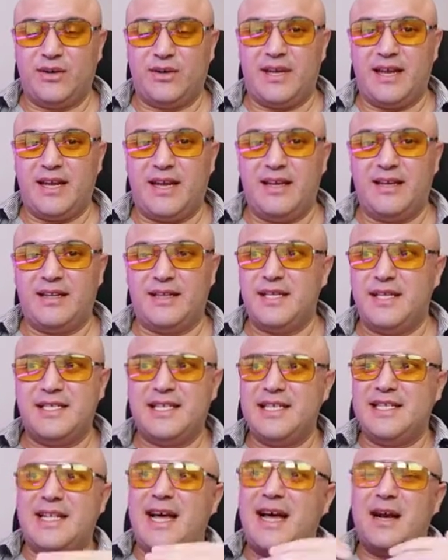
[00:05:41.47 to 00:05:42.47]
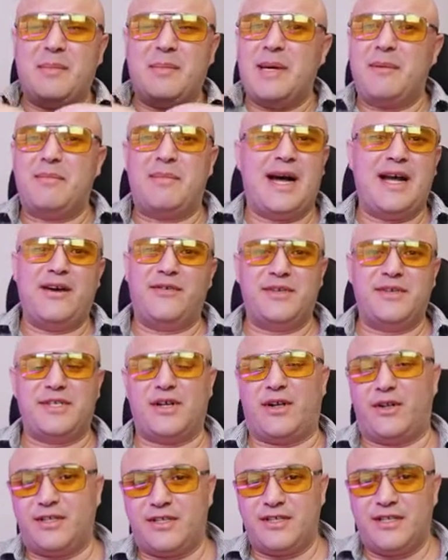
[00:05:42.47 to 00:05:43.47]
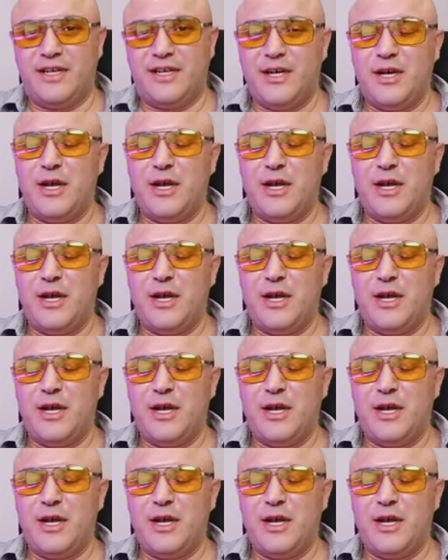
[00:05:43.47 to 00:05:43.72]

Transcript: okay? This is not about my results.